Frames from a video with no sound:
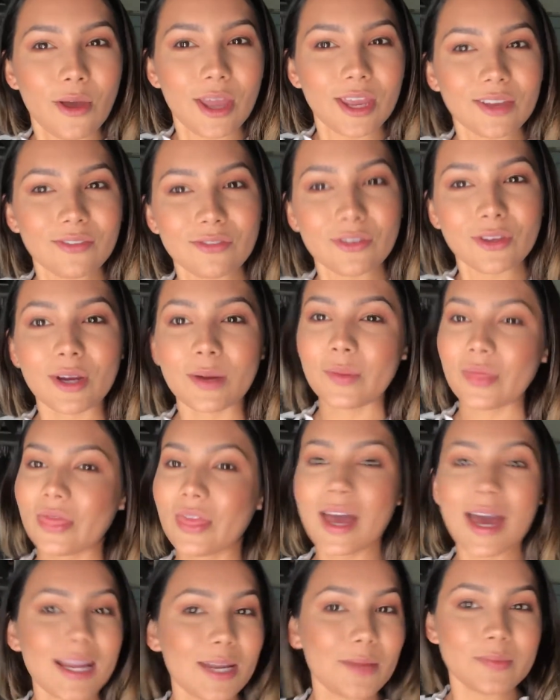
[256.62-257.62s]
if you're
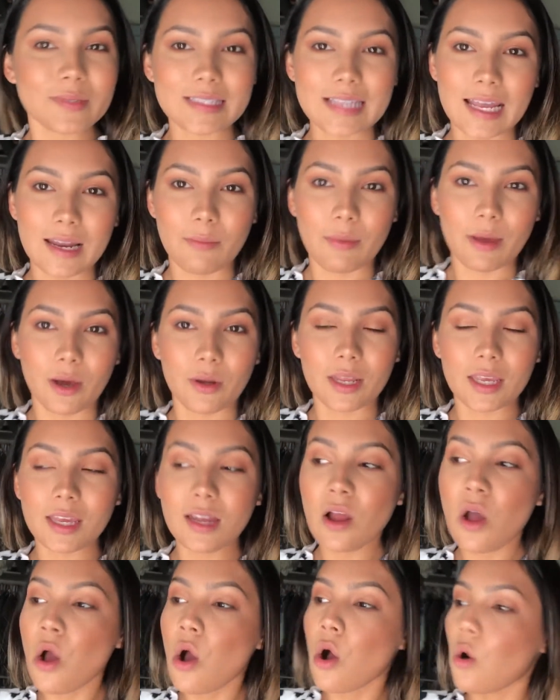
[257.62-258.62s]
that upset about
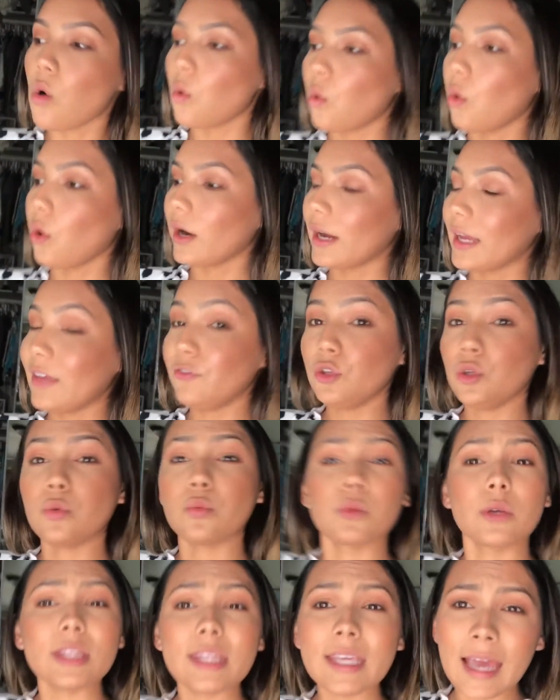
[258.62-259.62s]
it, or if you
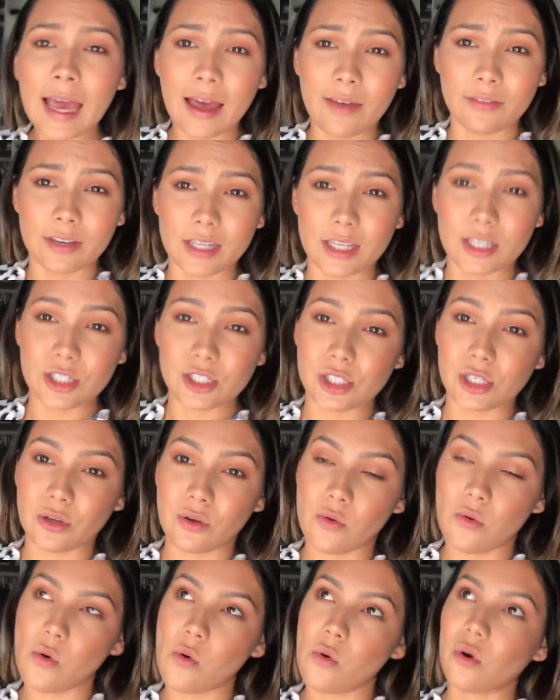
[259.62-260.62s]
really have an
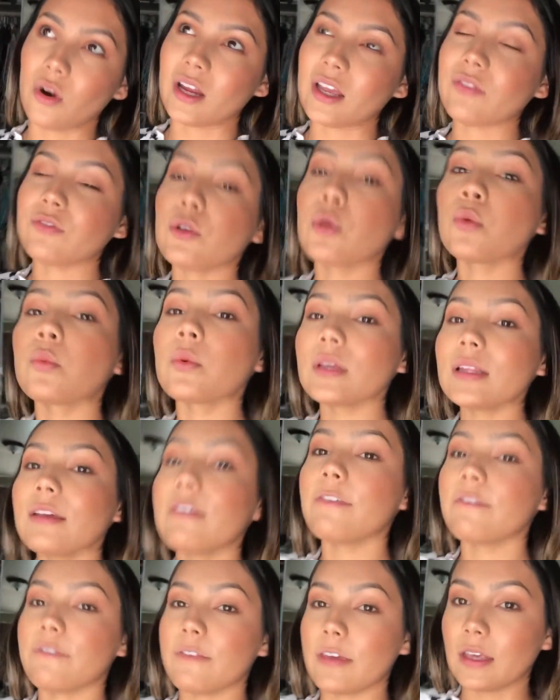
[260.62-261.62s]
issue, or if you're
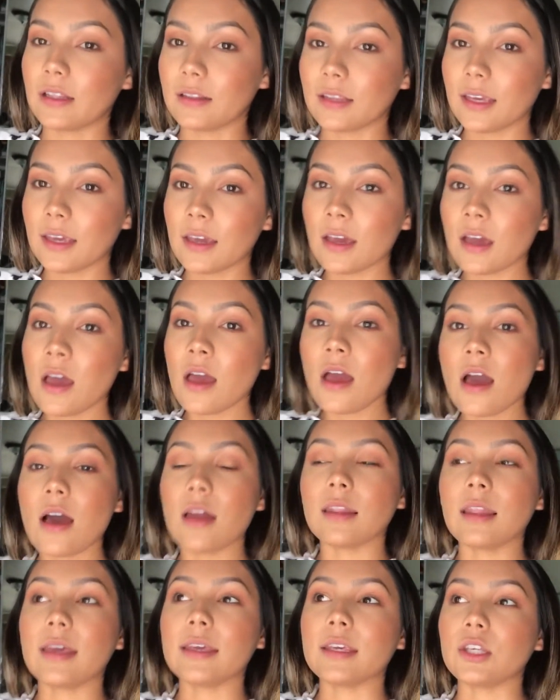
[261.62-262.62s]
really feeling
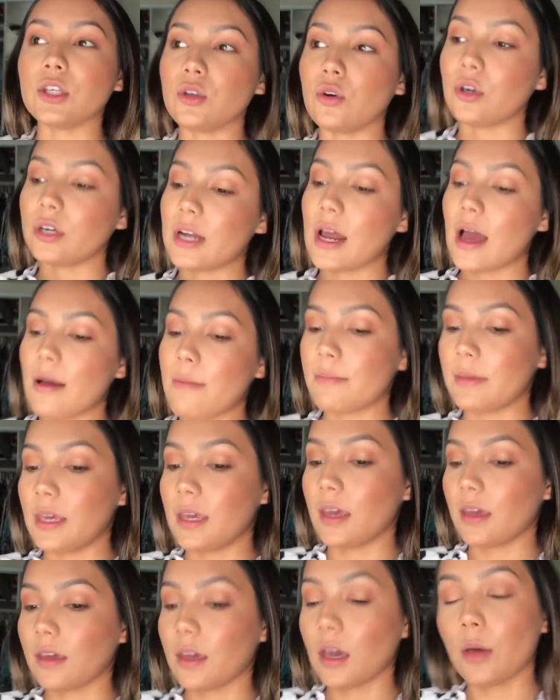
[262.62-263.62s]
like you're not
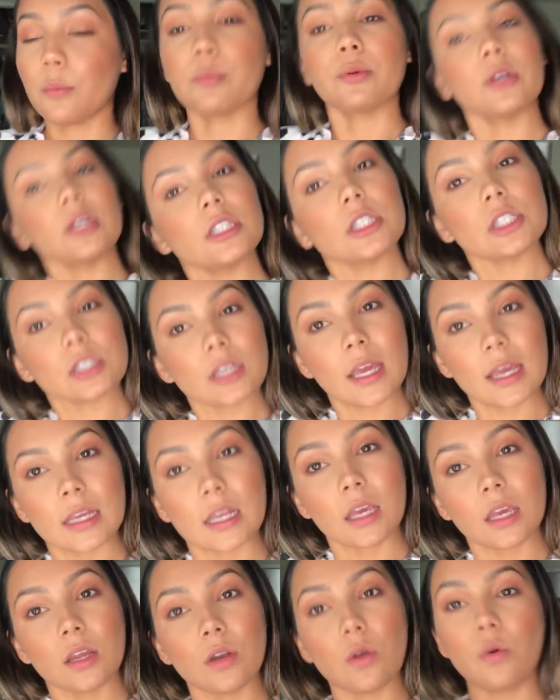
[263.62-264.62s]
being
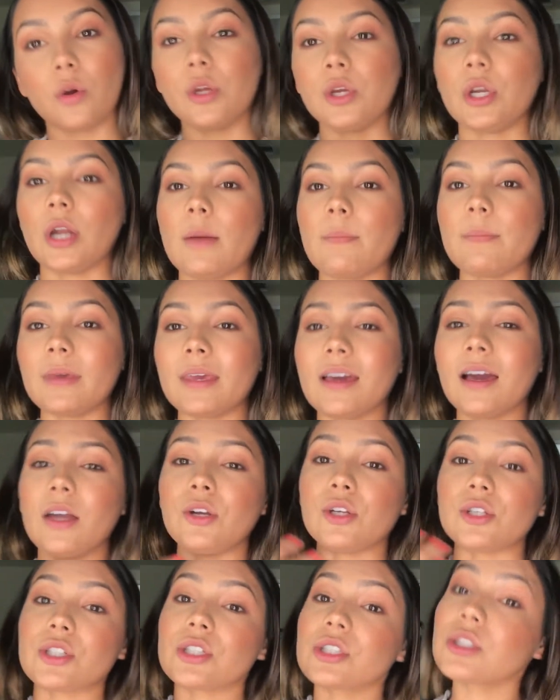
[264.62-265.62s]
appreciated, or you're not being
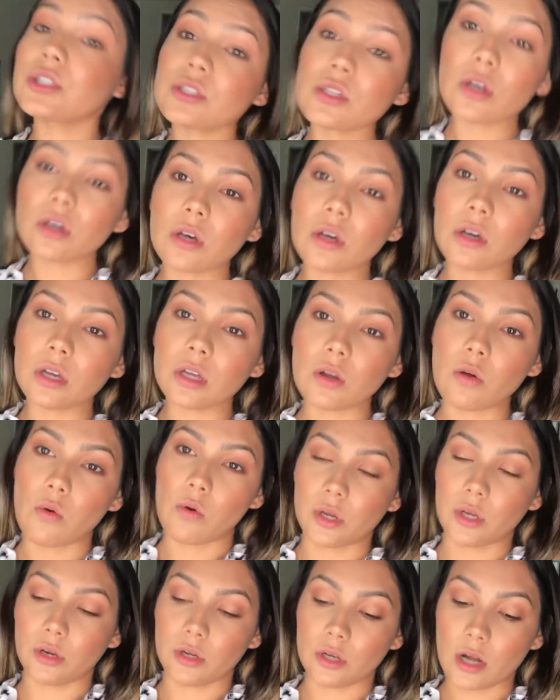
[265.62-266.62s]
understood,
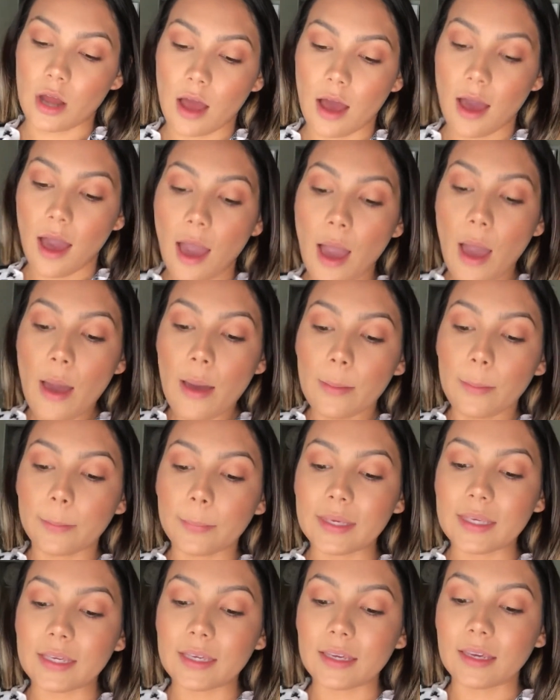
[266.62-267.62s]
or you're not
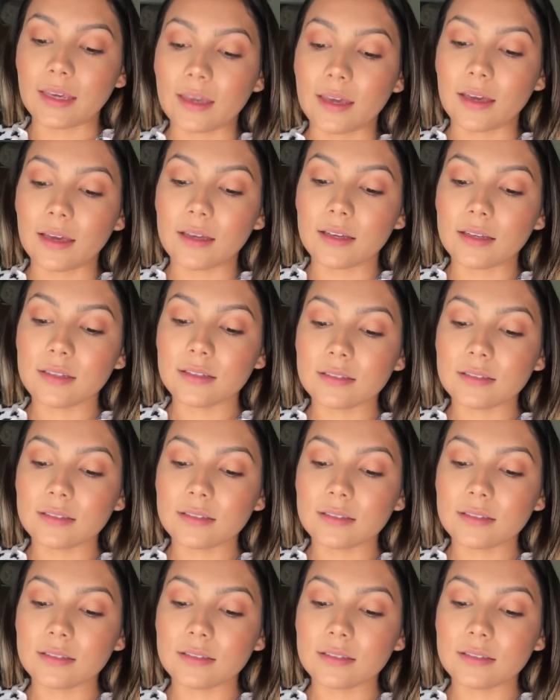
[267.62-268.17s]
being